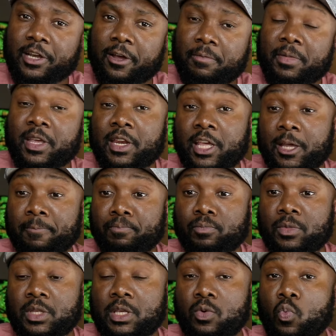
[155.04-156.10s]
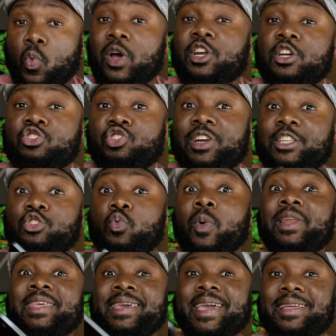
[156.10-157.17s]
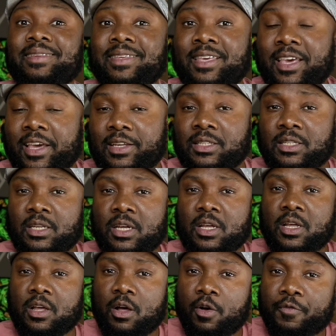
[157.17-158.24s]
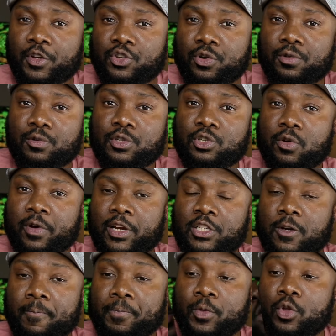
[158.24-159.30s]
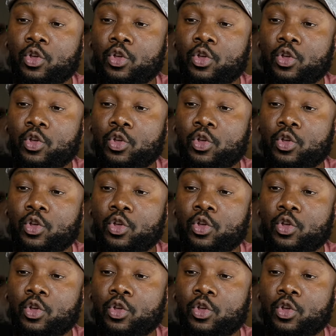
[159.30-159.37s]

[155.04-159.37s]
here, meaning the 128 gigs of internal storage,